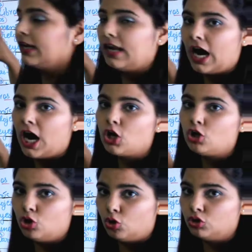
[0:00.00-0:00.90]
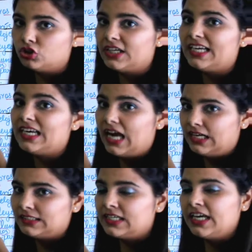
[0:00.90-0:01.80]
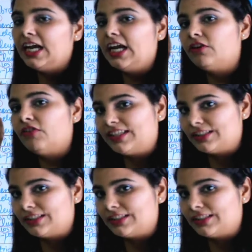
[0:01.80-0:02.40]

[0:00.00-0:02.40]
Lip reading: la, los, y las in red